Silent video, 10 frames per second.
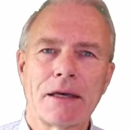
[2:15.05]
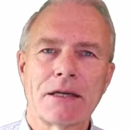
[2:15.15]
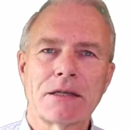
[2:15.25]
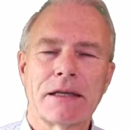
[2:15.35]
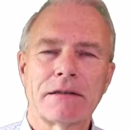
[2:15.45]

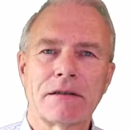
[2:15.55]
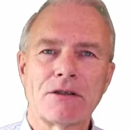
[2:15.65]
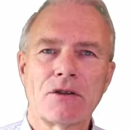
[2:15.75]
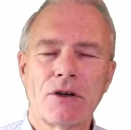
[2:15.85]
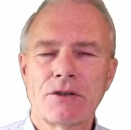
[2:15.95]
is that it
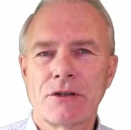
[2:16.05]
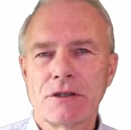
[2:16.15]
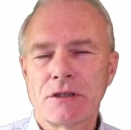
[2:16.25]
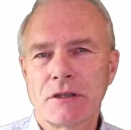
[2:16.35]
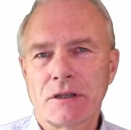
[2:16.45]
is not
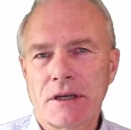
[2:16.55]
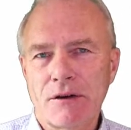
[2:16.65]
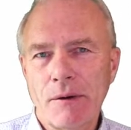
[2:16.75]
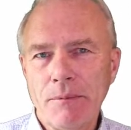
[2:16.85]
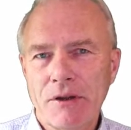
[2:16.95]
just an
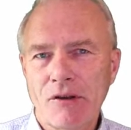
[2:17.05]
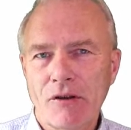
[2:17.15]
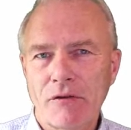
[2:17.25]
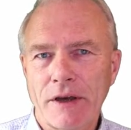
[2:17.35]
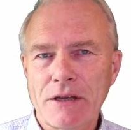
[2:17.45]
equipment
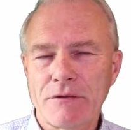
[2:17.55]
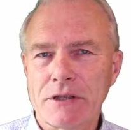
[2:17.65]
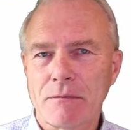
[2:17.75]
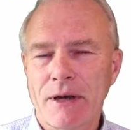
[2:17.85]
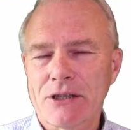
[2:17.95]
interface
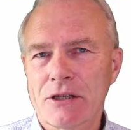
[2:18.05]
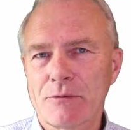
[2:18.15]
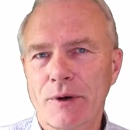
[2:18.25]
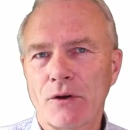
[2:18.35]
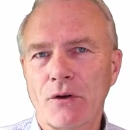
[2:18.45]
with a
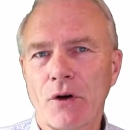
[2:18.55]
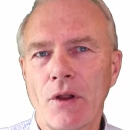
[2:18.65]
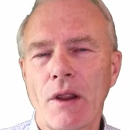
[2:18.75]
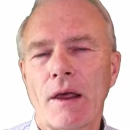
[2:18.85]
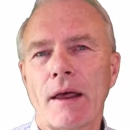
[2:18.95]
message protocol,